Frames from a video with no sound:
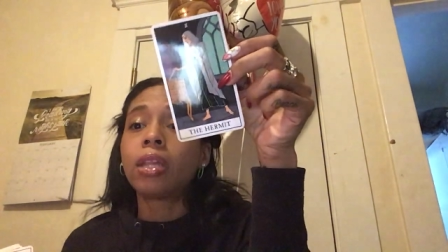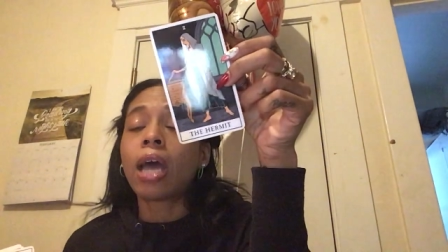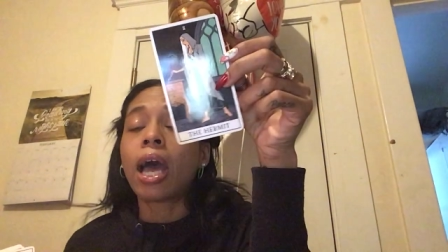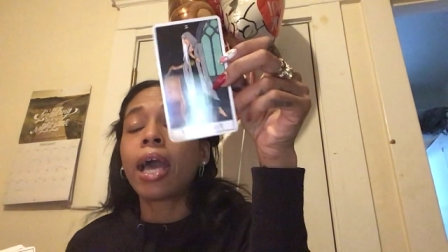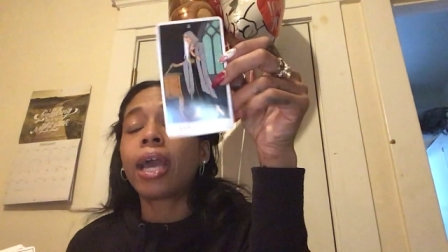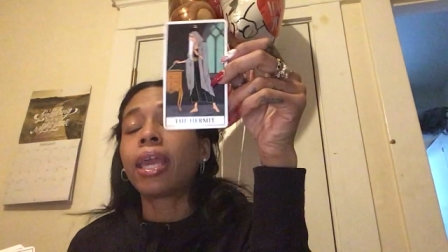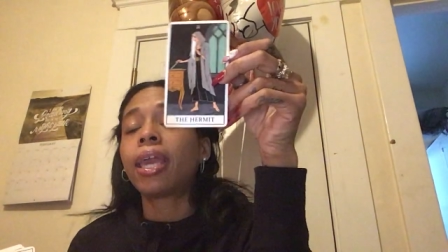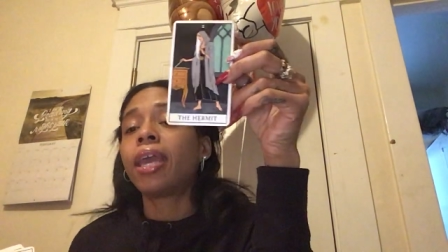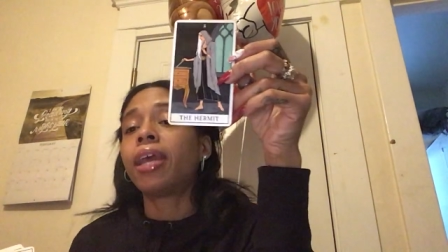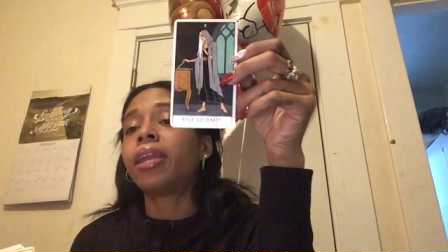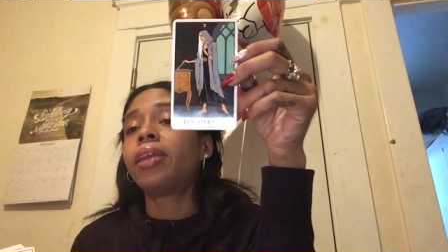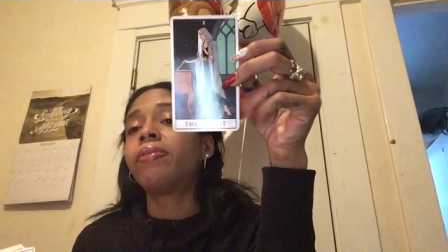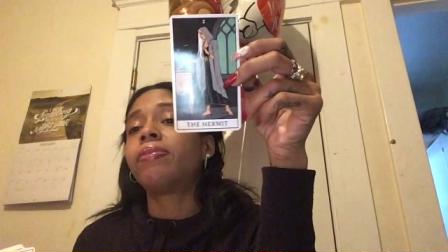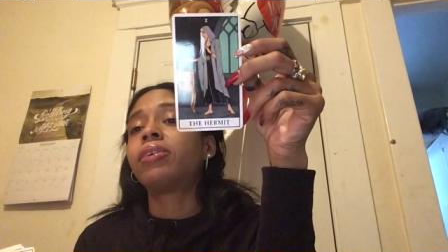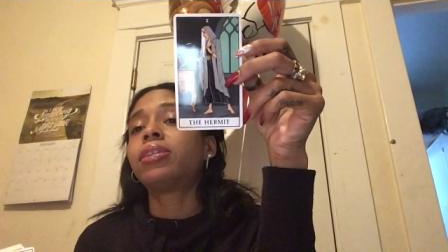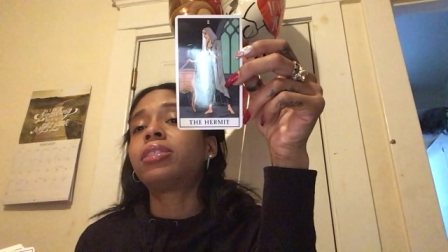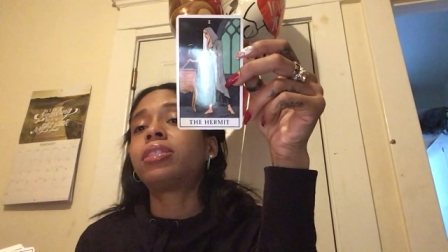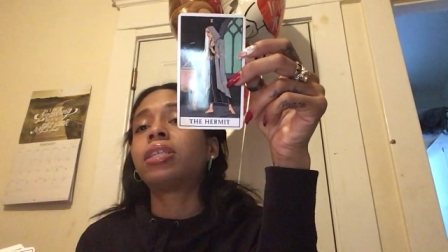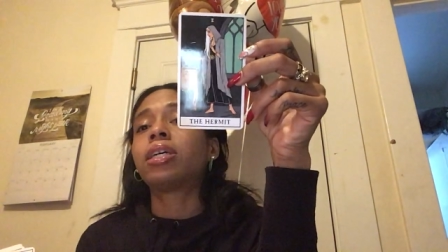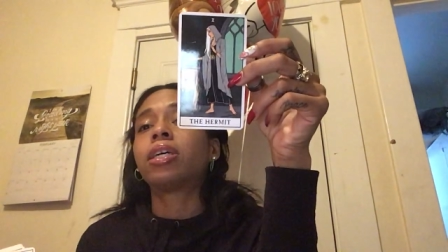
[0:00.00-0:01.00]
I can't
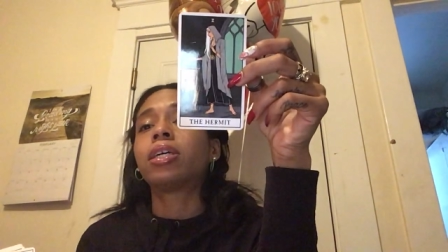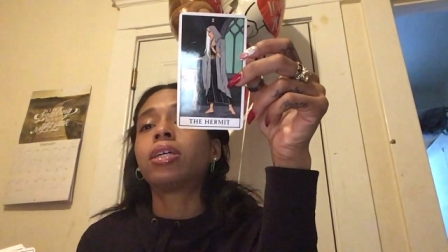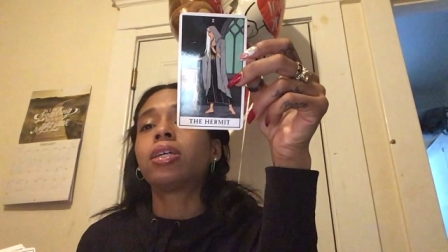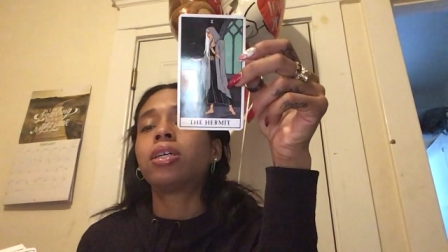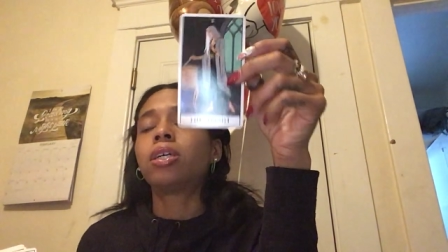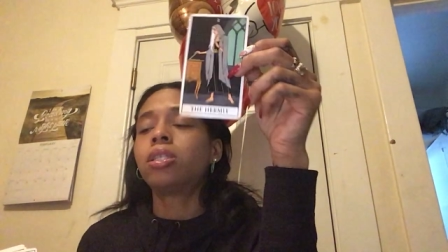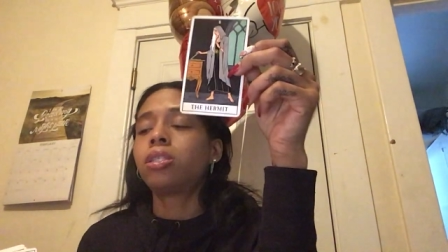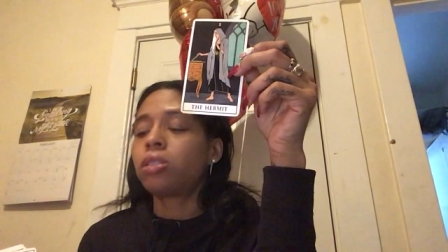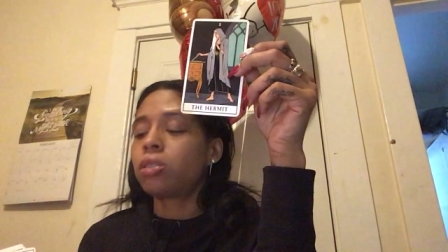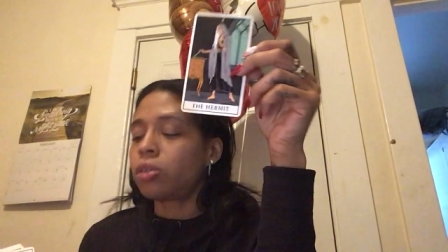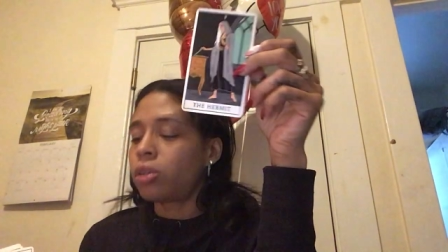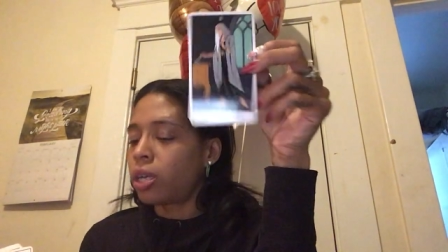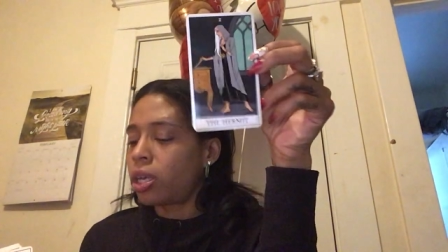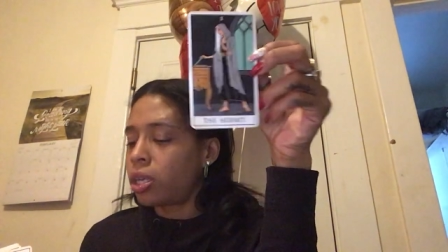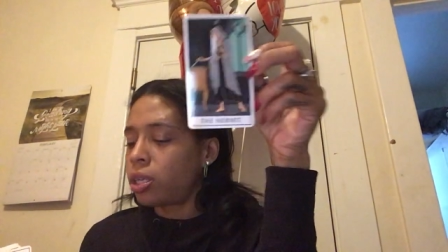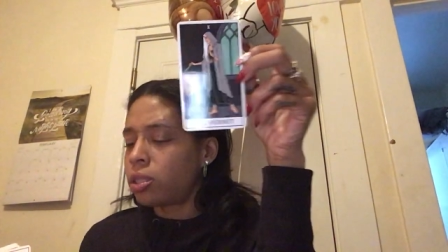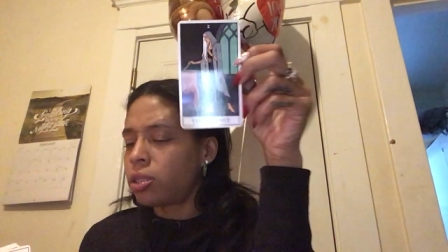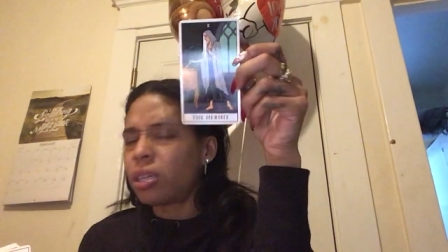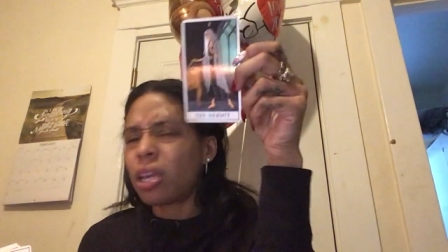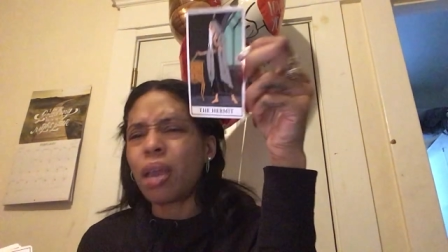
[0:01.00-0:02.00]
even stop. It's
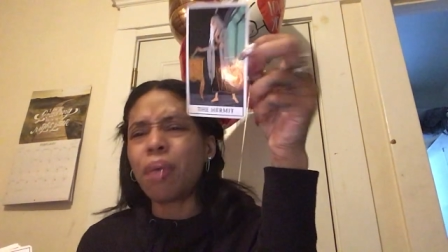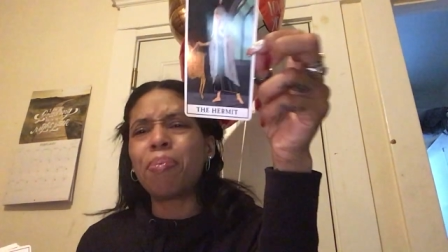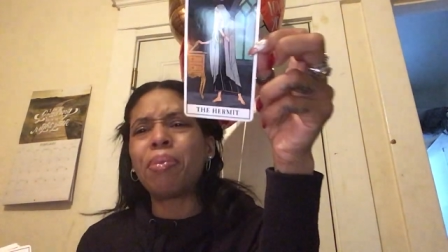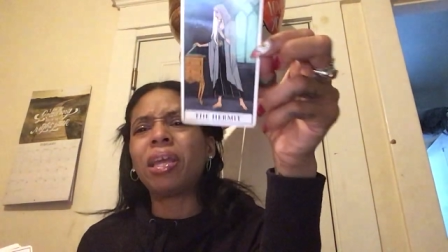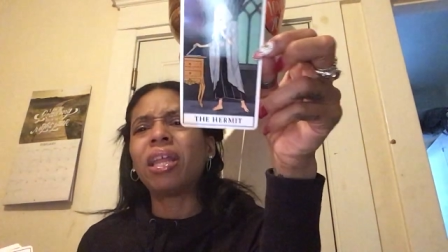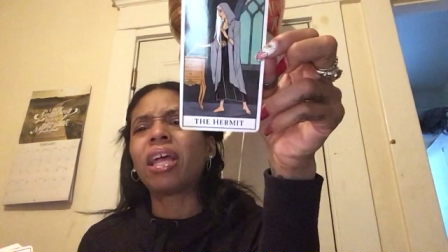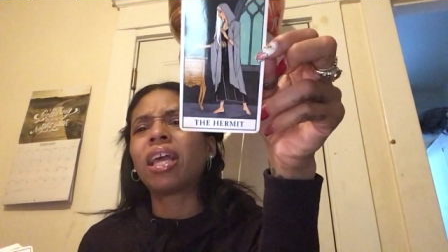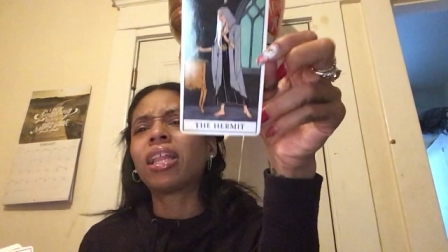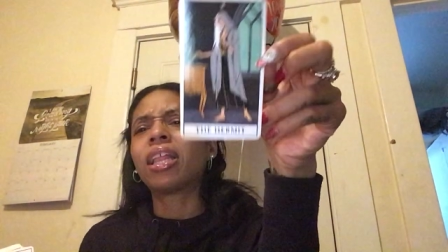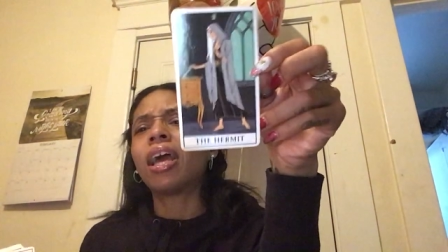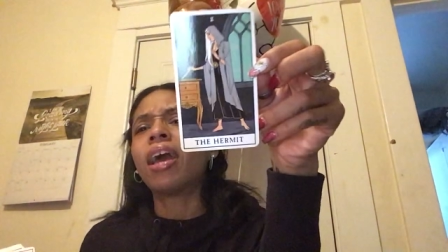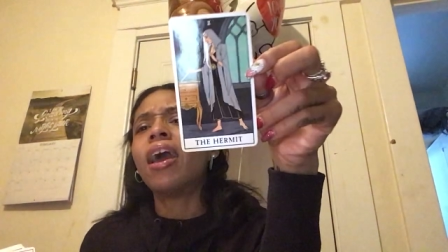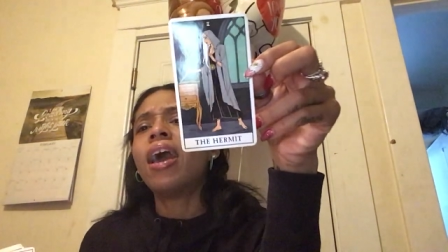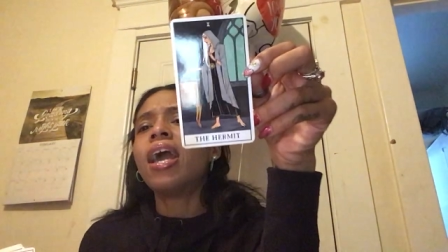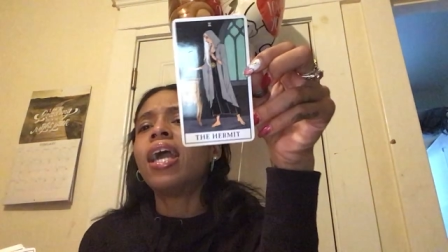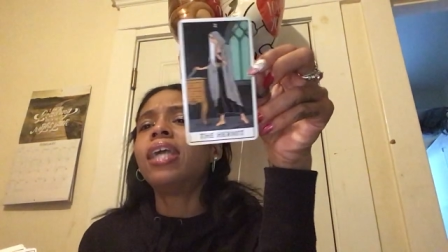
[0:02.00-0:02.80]
okay. It'd be like that.